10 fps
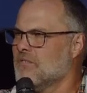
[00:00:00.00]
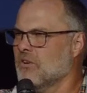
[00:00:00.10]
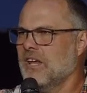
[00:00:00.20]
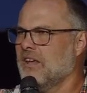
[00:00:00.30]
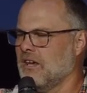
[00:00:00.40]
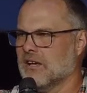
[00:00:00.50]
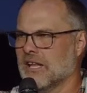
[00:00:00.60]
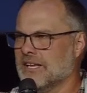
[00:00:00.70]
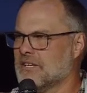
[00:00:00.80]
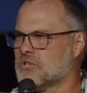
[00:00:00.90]
If you need
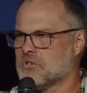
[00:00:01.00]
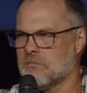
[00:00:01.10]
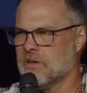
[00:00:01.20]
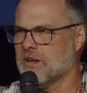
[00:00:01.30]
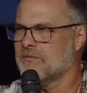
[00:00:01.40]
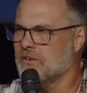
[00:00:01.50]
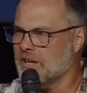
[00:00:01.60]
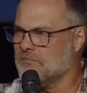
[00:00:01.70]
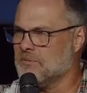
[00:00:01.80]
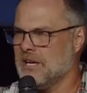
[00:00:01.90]
healing distributed, if
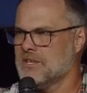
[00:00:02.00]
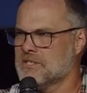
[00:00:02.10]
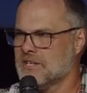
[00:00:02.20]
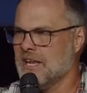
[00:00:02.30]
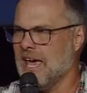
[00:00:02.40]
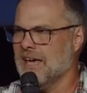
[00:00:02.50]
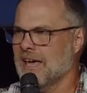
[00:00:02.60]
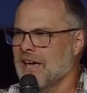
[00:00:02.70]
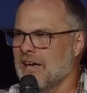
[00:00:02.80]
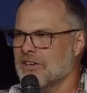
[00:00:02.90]
you need peace today,
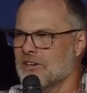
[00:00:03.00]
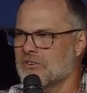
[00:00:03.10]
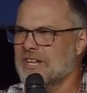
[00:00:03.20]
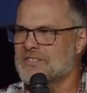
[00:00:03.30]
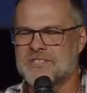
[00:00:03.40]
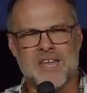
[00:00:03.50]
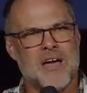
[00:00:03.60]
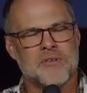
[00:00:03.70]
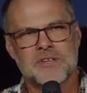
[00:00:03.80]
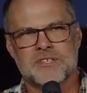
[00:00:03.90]
you need
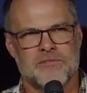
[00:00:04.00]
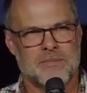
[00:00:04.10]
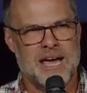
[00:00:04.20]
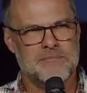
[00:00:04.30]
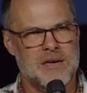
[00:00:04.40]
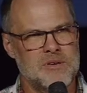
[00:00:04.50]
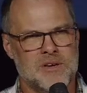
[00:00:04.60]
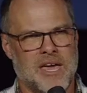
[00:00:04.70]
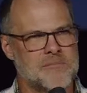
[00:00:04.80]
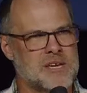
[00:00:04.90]
soundness of mind, maybe
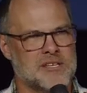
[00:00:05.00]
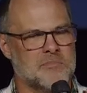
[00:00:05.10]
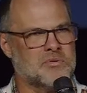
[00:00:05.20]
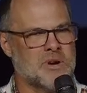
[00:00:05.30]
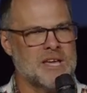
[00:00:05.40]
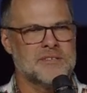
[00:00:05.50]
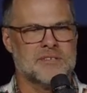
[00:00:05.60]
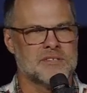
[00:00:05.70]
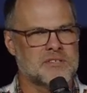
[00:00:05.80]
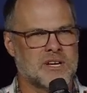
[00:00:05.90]
you came in
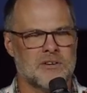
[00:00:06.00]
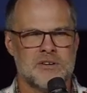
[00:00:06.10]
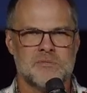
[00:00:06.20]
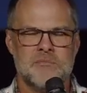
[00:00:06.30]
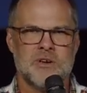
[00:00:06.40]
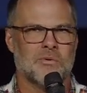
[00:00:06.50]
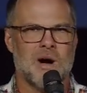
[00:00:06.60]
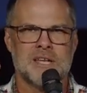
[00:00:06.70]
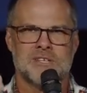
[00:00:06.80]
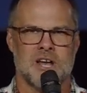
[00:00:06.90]
depressed, discouraged, maybe you're
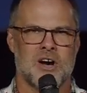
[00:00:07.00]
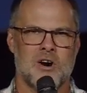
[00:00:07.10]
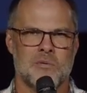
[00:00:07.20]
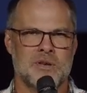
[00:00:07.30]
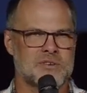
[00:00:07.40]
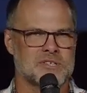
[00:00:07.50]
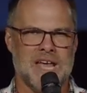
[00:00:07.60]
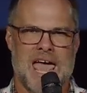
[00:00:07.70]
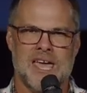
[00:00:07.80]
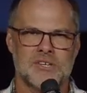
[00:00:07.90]
watching at home and you're
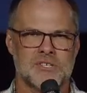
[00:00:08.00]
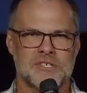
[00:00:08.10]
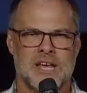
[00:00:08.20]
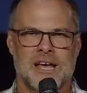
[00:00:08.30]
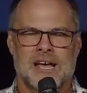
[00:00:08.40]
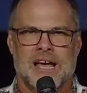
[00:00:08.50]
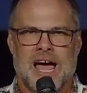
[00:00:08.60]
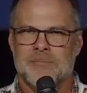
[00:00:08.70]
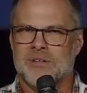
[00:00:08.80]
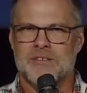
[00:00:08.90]
just anxious,
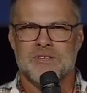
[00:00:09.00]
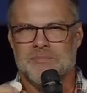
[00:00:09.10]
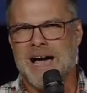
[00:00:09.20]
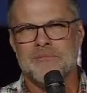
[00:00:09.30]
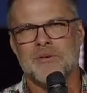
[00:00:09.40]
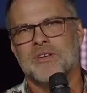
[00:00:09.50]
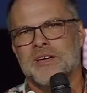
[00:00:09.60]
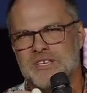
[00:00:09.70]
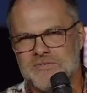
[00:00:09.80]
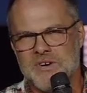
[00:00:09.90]
I believe the
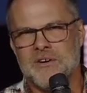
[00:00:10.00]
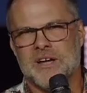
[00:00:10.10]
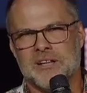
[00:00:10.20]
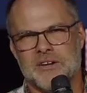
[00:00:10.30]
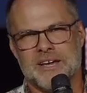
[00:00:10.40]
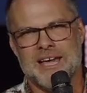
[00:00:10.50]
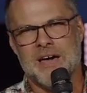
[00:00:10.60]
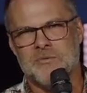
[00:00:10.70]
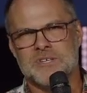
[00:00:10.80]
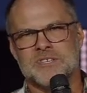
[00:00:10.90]
Bible is very clear that
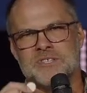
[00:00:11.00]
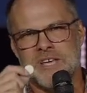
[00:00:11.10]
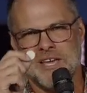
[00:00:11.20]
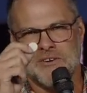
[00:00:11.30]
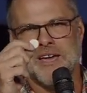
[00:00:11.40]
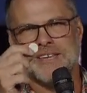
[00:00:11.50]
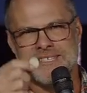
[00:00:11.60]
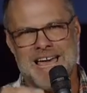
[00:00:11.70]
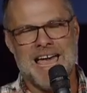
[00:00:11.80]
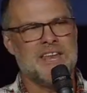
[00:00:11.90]
God wants to set your
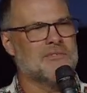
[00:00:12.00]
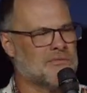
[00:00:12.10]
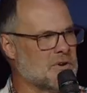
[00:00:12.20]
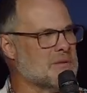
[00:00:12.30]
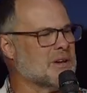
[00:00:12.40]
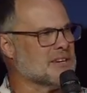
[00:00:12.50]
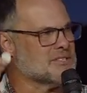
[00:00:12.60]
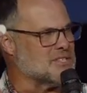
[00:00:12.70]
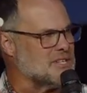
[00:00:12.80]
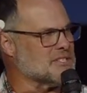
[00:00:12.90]
anxiety free
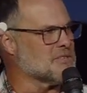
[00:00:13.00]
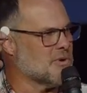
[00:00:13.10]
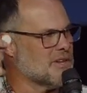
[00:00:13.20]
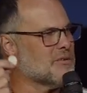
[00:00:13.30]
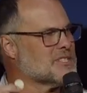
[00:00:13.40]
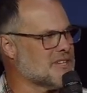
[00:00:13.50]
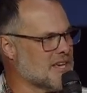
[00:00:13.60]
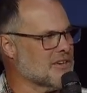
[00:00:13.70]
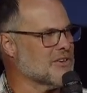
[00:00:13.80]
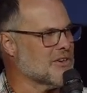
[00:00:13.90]
because Jesus is the one that wants
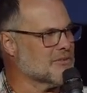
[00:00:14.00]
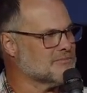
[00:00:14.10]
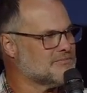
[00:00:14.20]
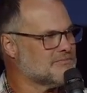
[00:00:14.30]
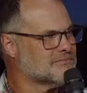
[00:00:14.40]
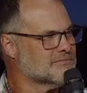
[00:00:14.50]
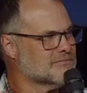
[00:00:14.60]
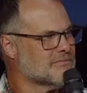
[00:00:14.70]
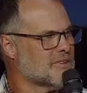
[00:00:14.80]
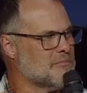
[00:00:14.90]
to heal
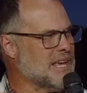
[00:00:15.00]
you.